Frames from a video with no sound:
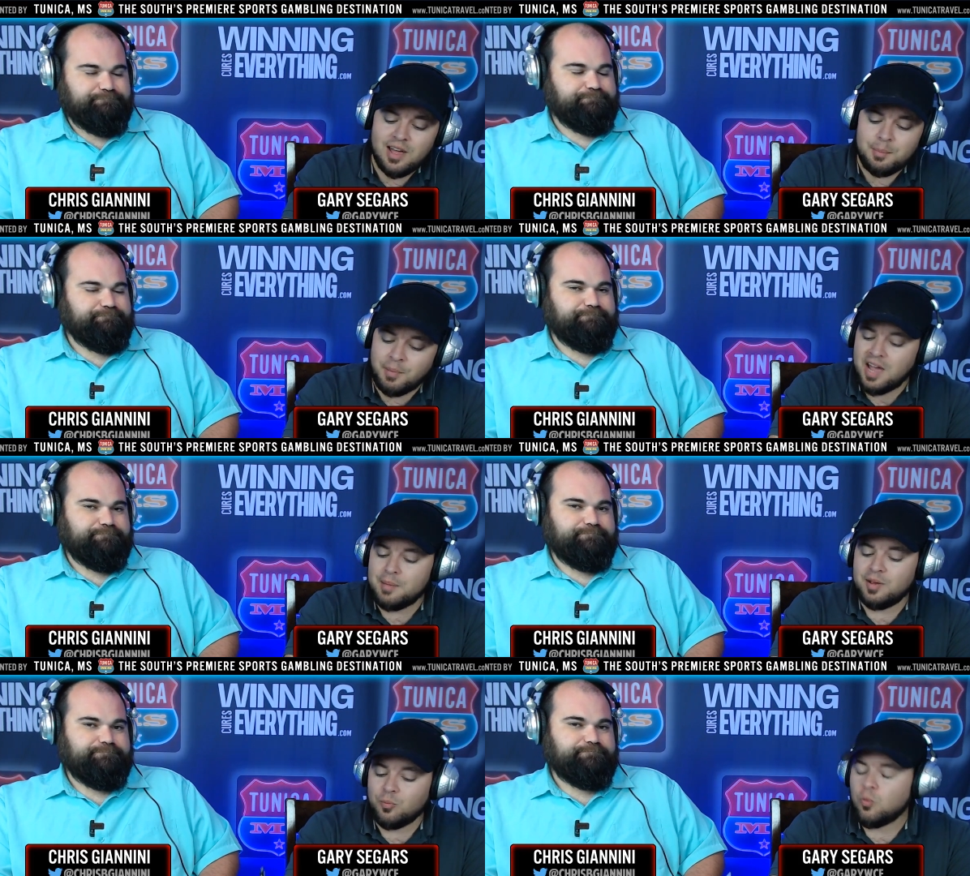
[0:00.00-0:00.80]

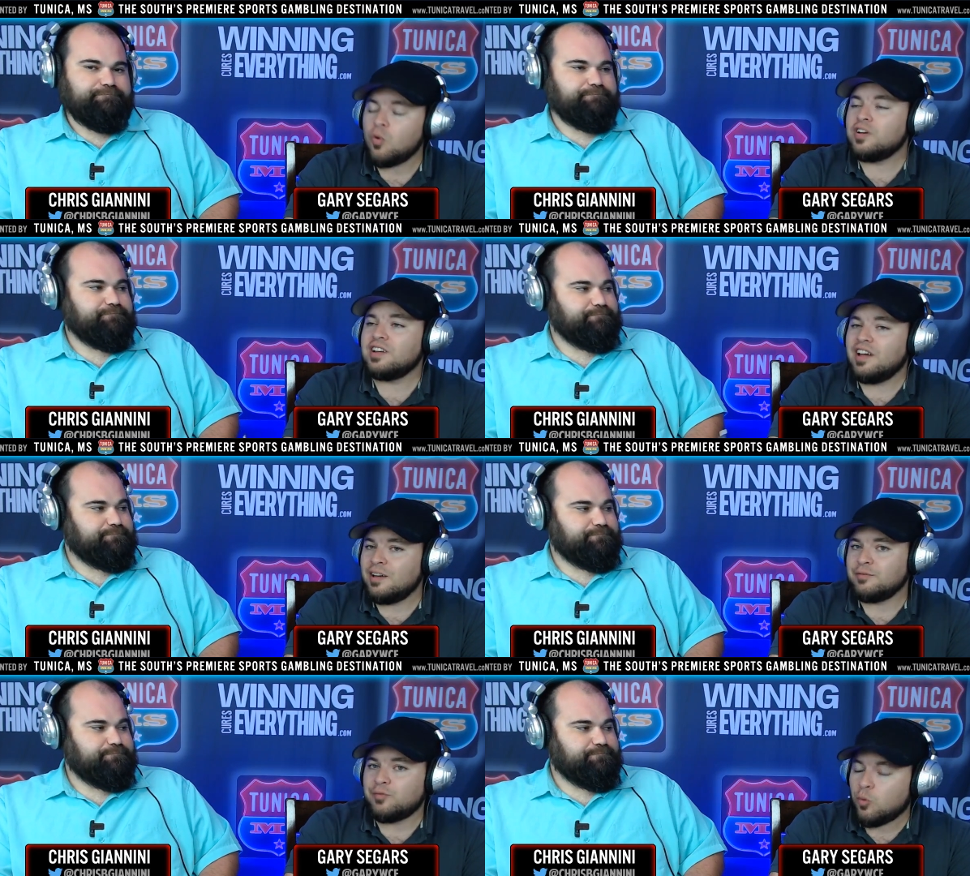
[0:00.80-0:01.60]
Speaker 1: Miami
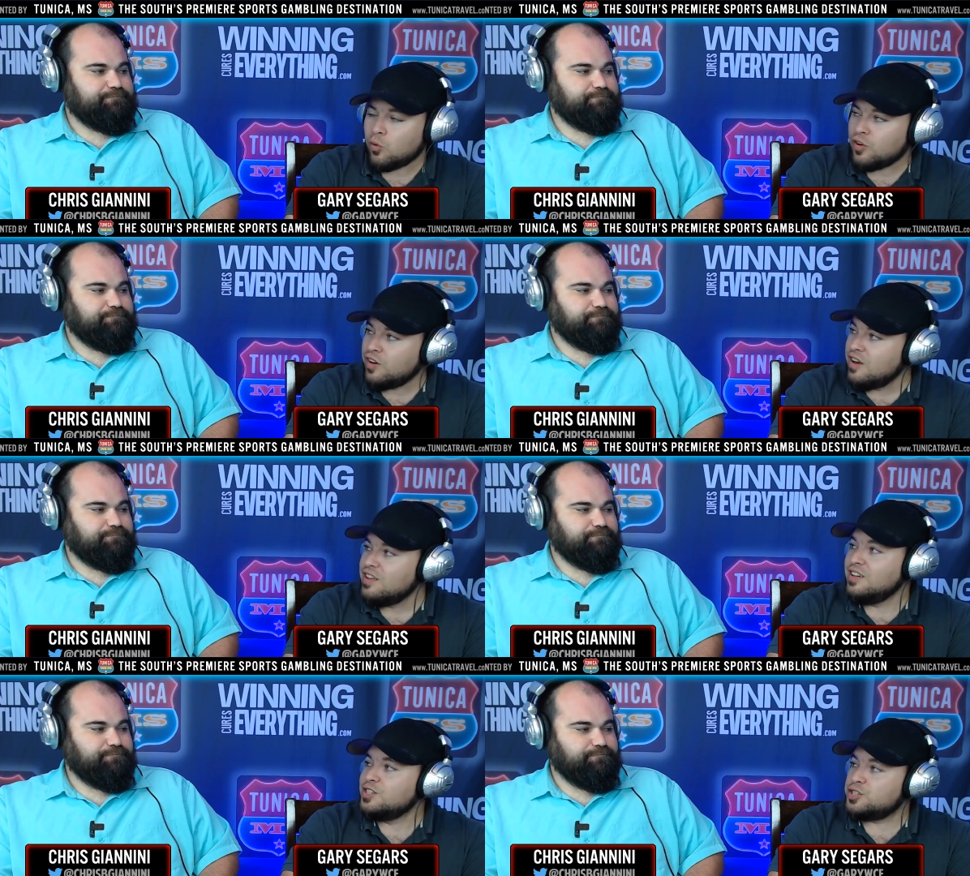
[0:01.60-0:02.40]
1-4
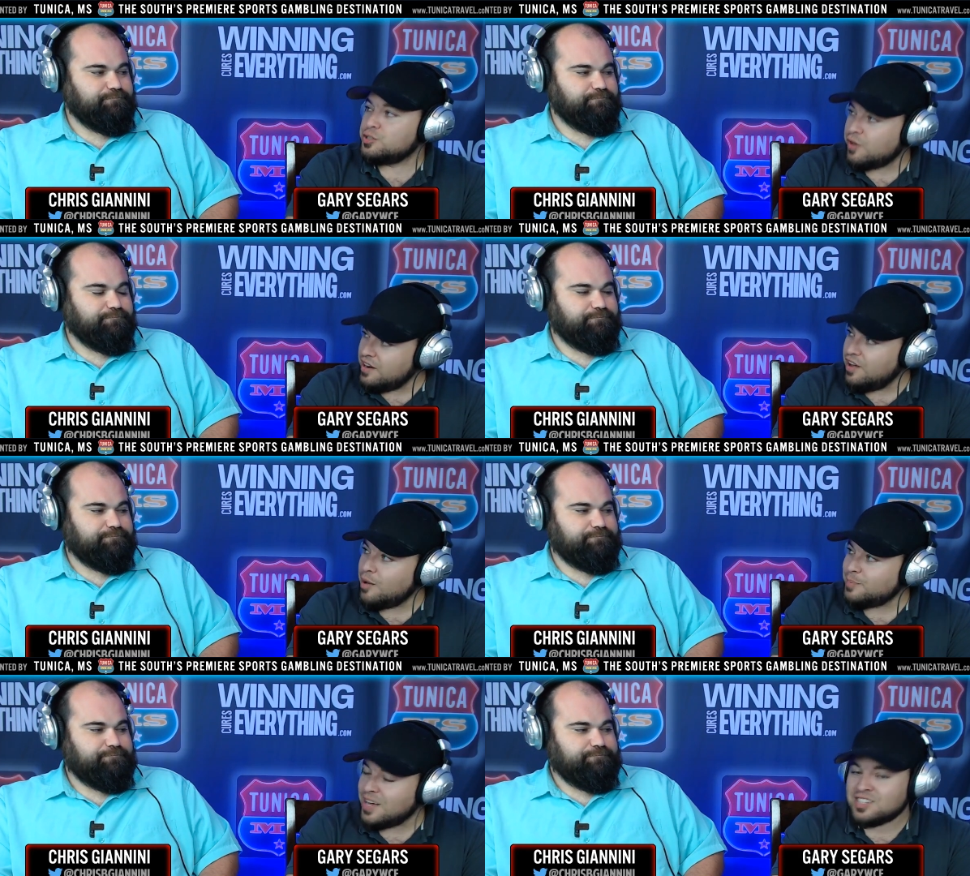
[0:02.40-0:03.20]
straight
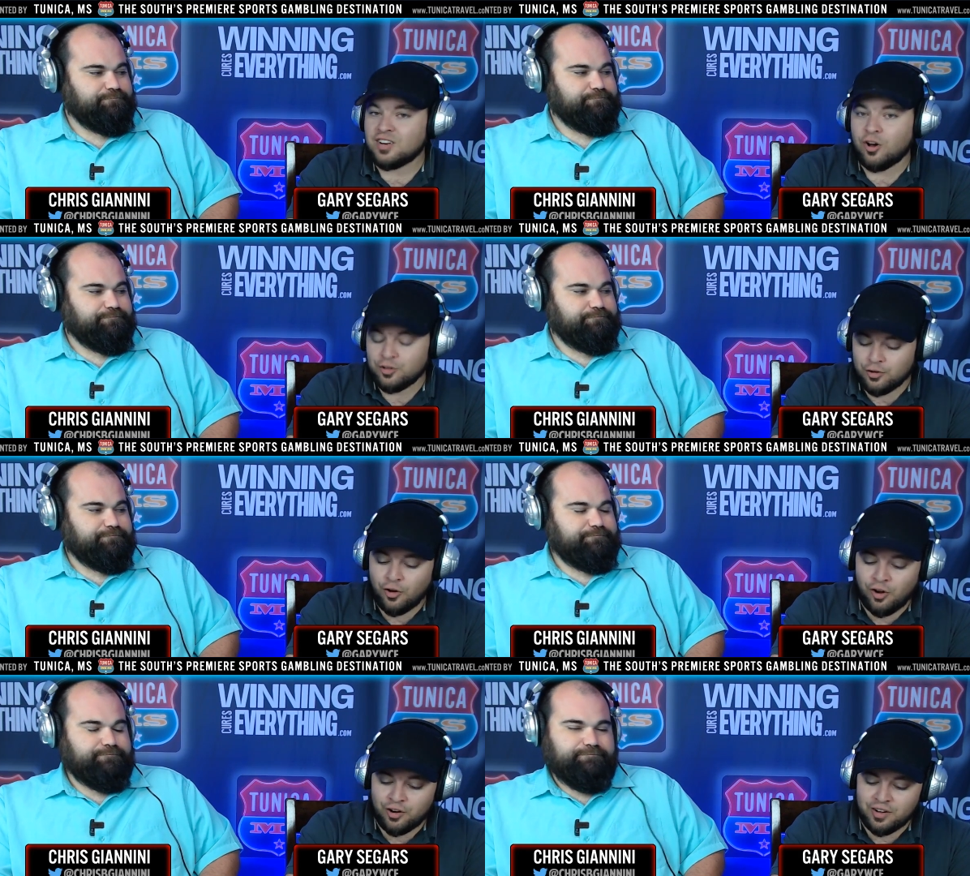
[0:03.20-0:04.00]
up as an
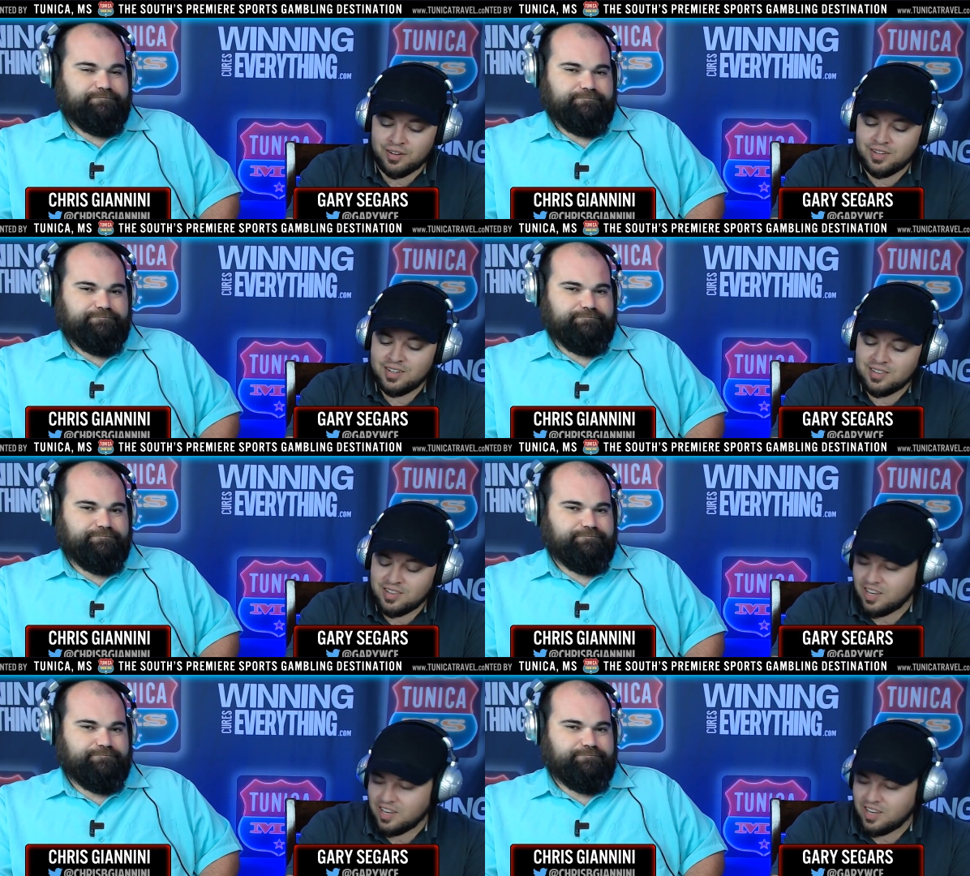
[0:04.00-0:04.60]
underdog. The